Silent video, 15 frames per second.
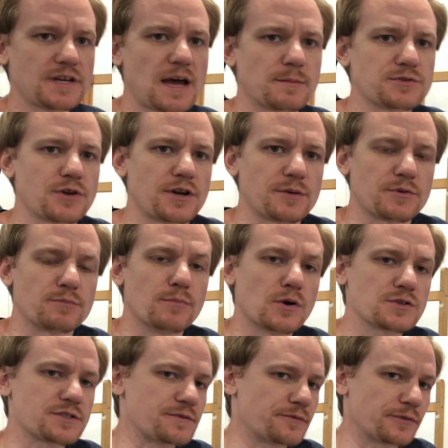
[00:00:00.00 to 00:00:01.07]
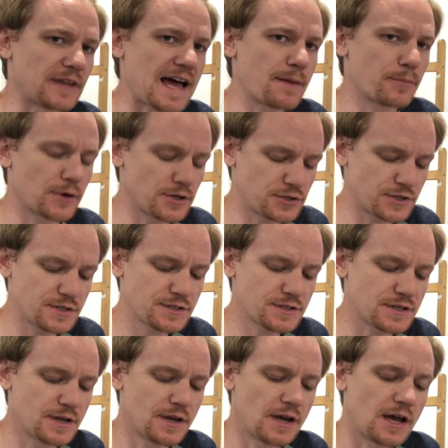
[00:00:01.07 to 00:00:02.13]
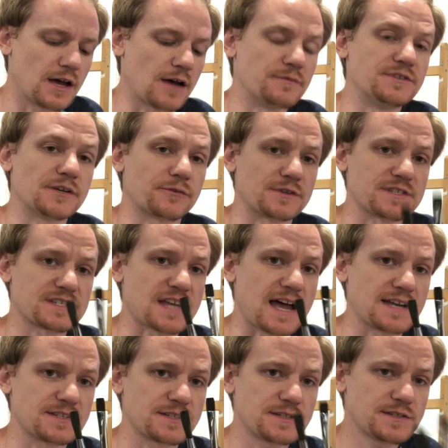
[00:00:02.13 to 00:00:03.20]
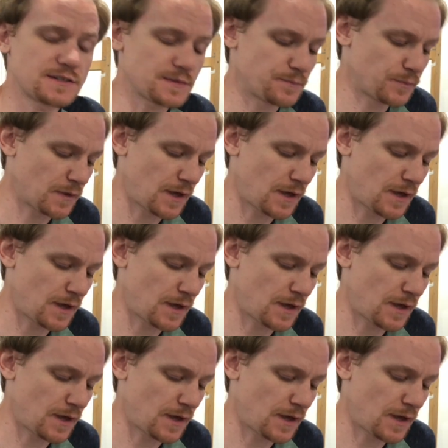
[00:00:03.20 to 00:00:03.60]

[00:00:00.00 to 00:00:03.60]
I'm starting with mostly flat brushes of different sizes.